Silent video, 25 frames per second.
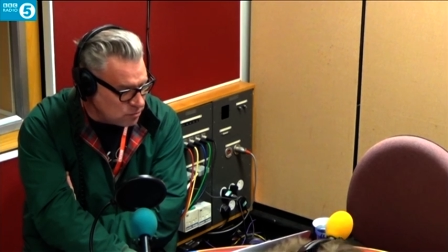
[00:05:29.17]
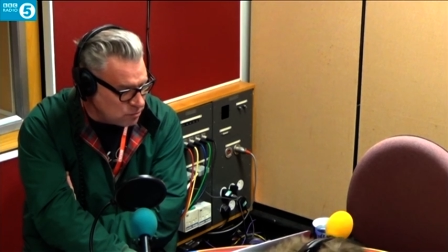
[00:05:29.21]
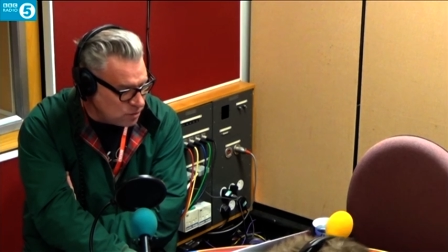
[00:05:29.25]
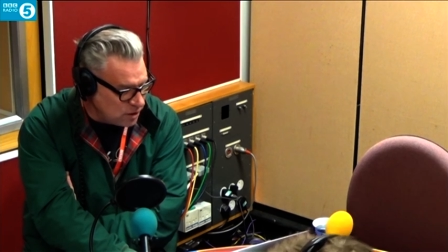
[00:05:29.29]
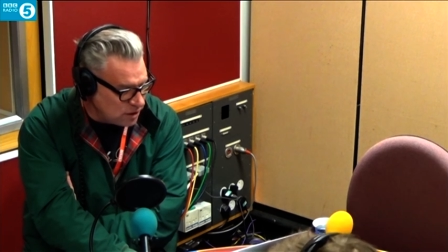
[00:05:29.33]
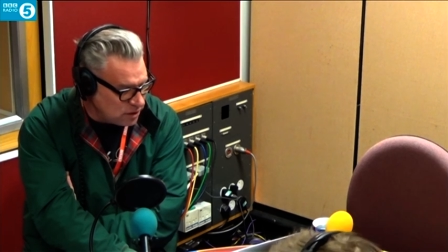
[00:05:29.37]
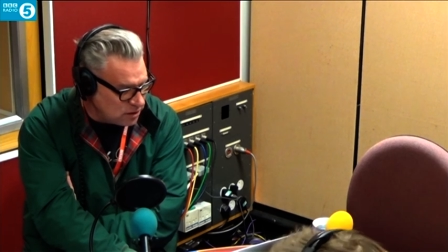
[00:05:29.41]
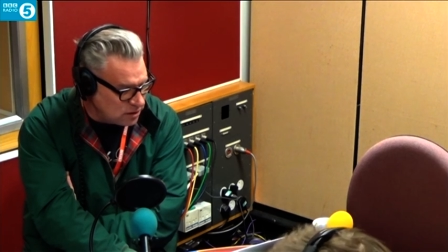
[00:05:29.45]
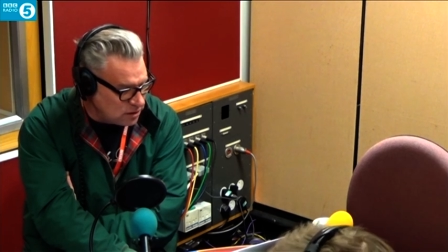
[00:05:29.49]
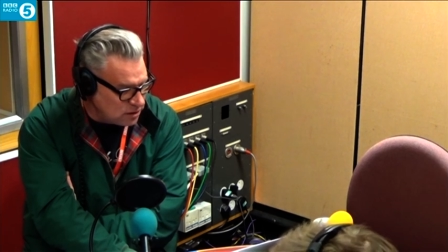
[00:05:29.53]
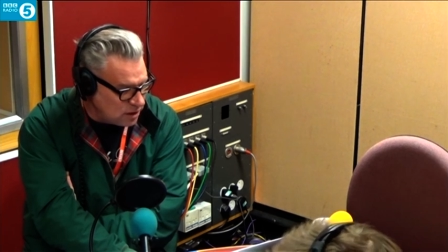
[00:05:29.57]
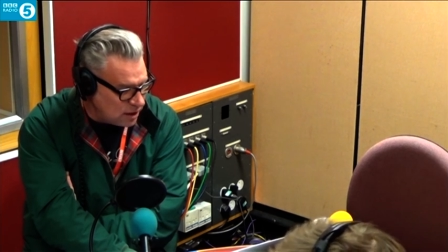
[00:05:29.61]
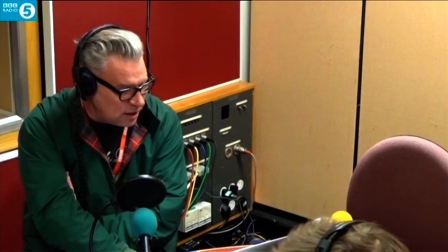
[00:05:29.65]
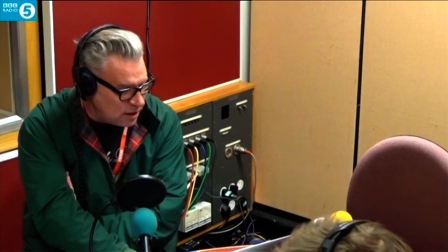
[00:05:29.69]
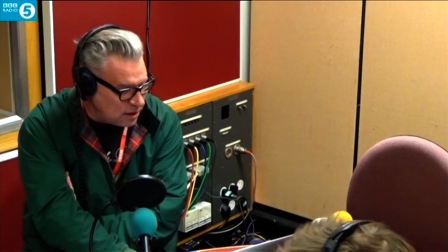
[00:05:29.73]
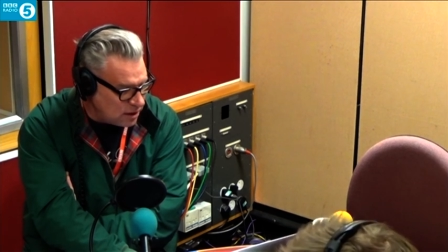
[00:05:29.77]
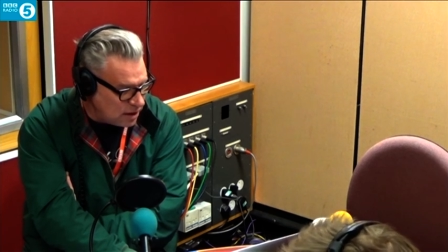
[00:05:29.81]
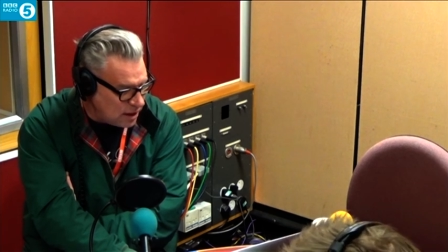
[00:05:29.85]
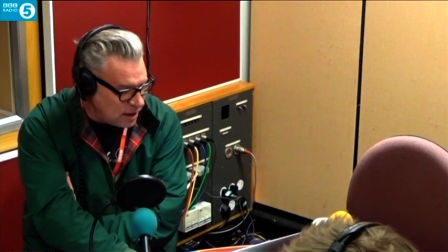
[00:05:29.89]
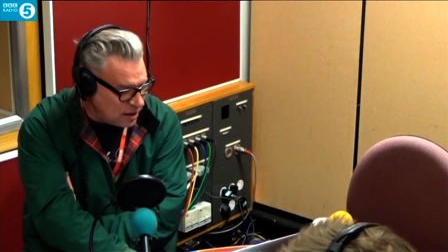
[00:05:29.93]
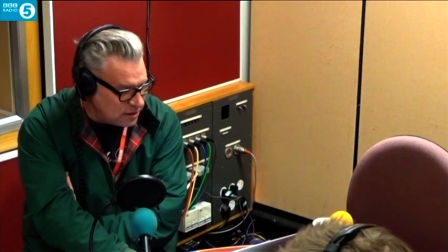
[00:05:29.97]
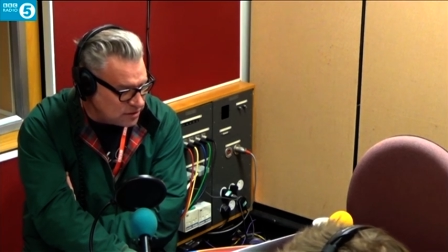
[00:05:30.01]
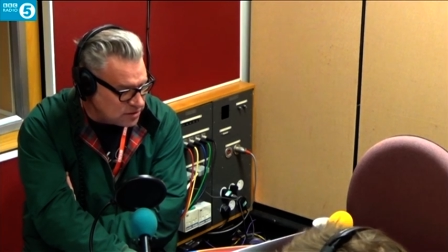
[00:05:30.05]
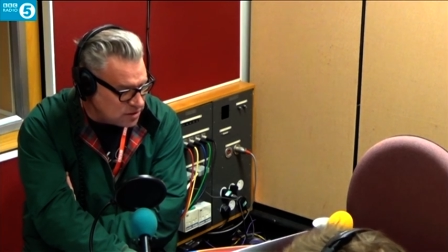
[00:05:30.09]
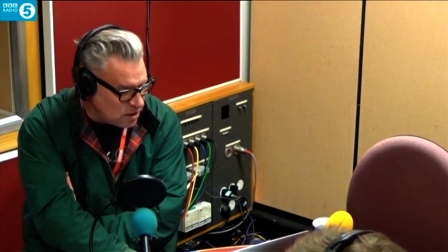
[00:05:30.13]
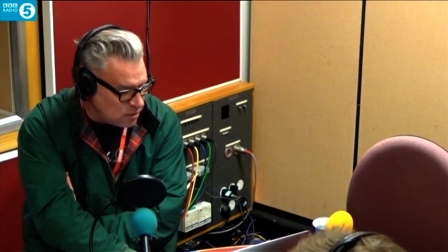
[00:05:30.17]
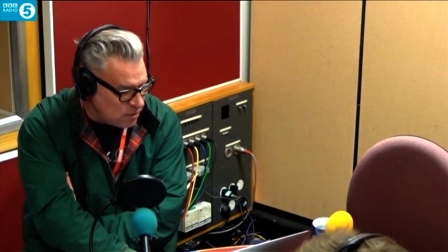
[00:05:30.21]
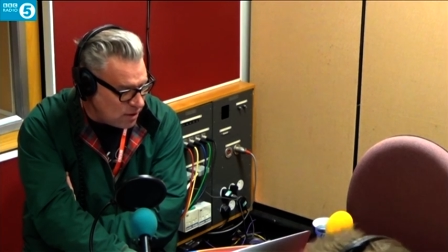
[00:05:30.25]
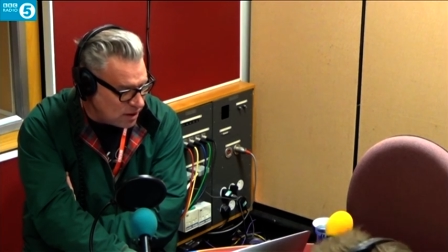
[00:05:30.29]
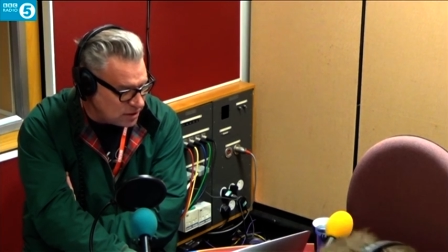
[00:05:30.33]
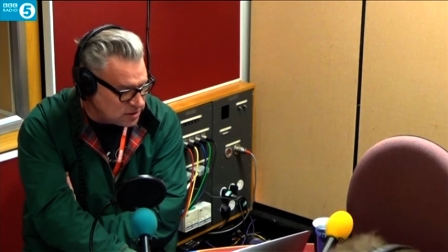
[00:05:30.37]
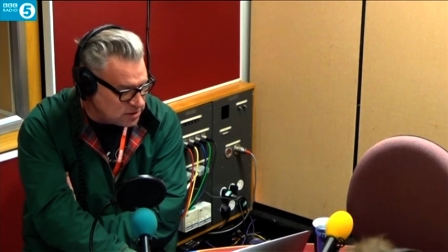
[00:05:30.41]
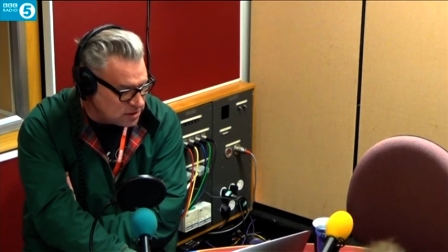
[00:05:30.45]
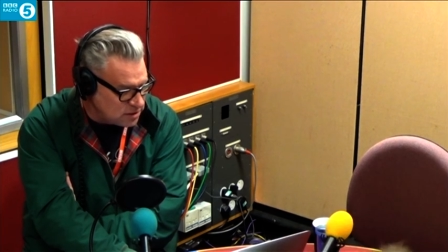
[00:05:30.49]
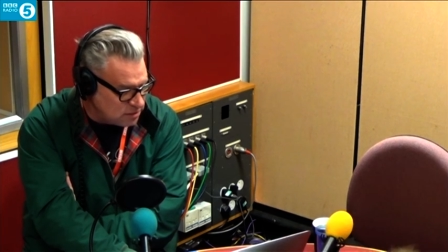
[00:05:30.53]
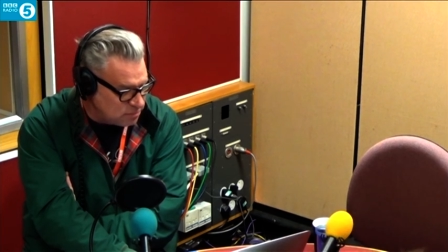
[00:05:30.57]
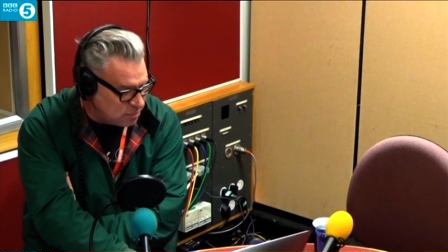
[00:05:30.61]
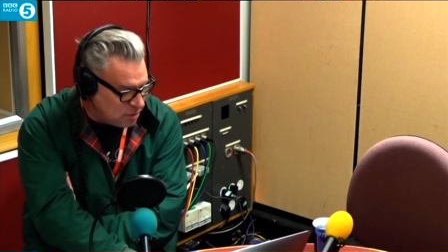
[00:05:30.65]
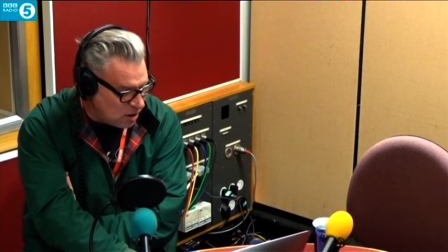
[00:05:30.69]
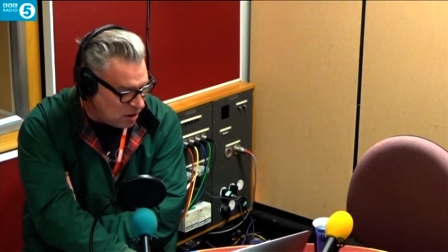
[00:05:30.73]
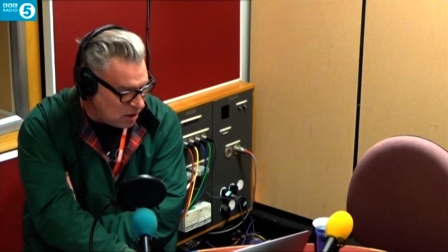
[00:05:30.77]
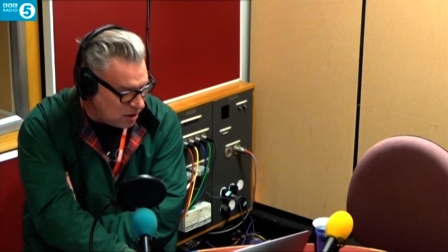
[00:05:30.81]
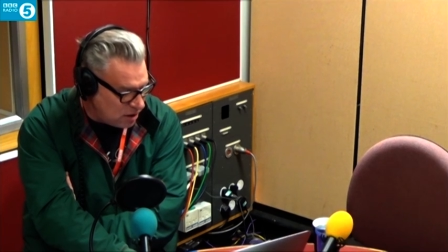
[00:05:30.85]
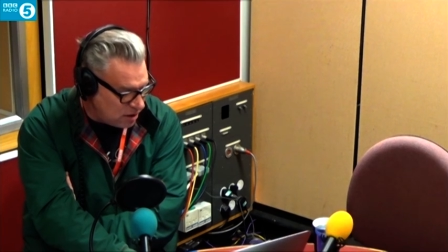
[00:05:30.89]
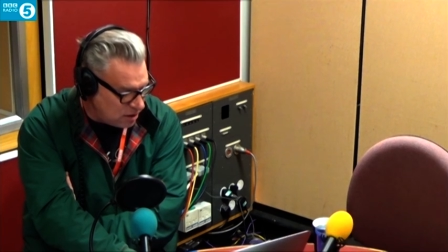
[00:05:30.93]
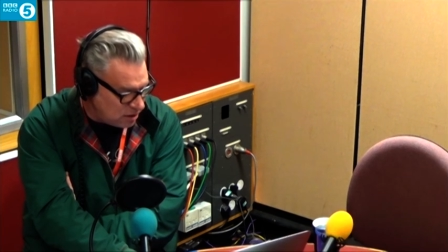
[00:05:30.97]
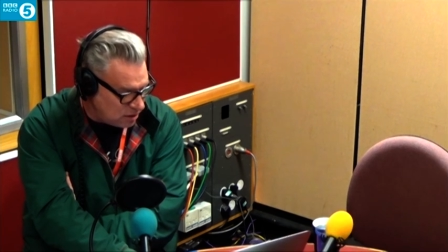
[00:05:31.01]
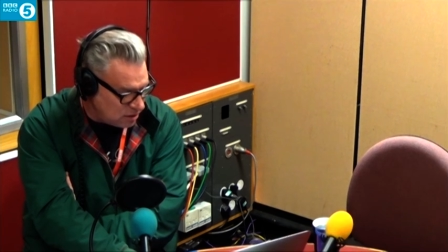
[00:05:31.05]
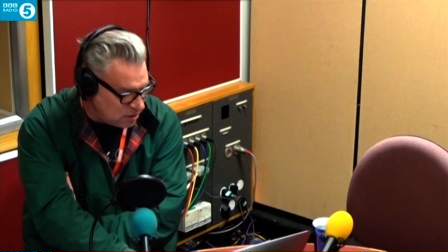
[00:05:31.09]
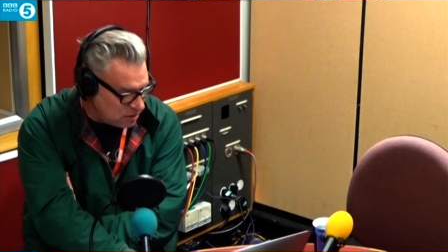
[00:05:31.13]
written uh, and directed
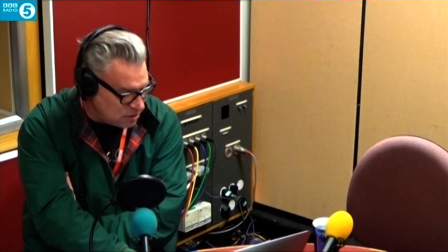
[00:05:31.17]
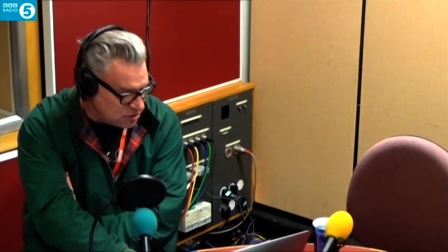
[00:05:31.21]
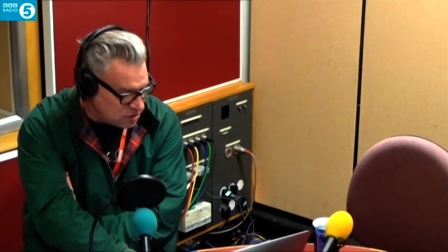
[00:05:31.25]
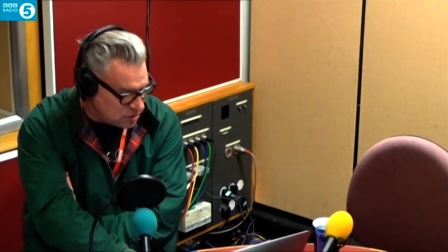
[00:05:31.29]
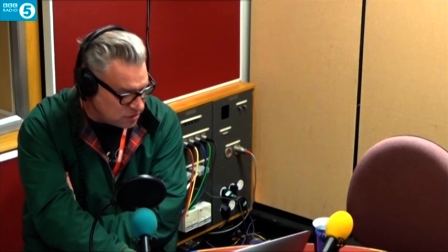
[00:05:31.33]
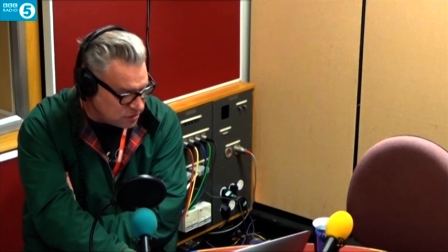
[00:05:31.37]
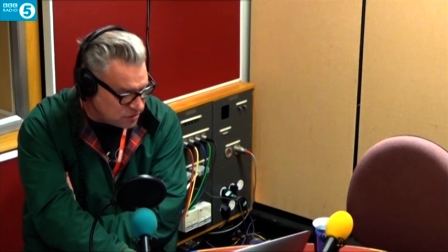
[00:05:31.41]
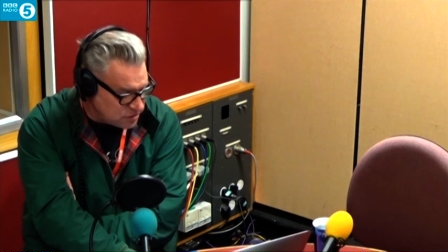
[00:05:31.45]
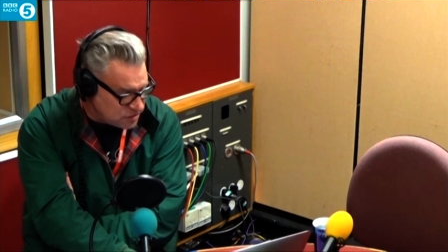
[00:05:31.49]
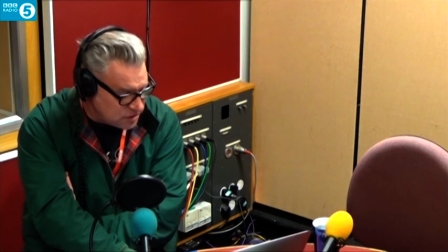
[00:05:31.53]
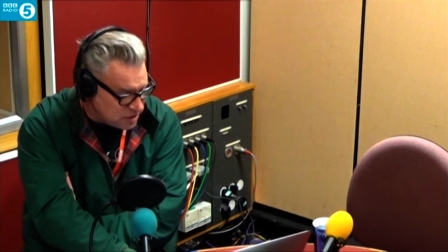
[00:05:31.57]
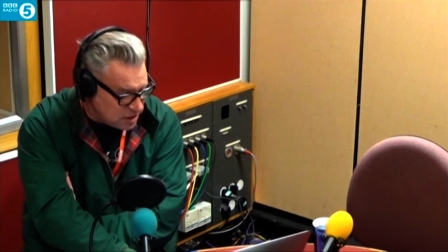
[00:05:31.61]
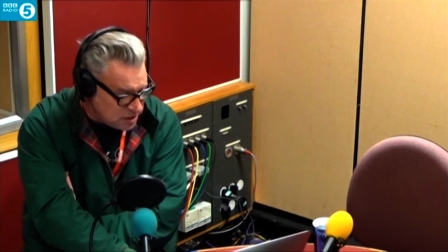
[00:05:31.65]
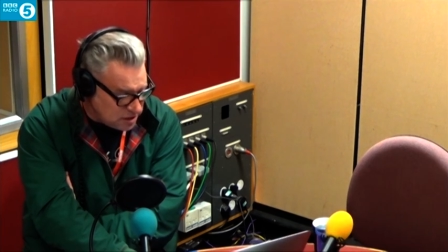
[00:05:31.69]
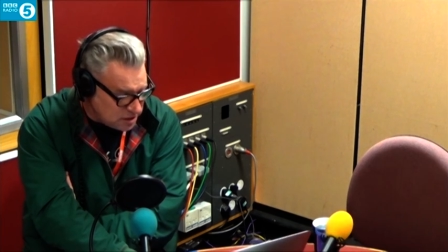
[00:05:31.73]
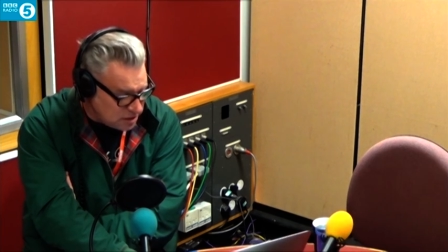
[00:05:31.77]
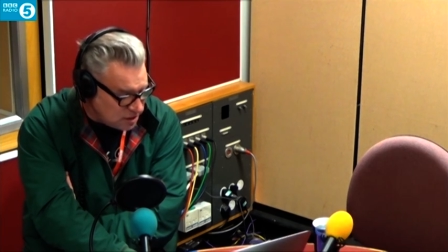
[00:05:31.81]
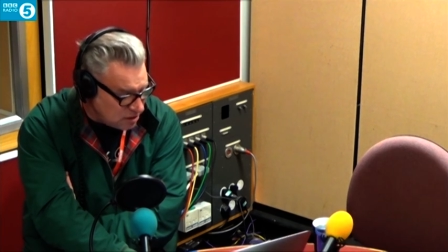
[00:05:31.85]
by uh, Joseph Cedar.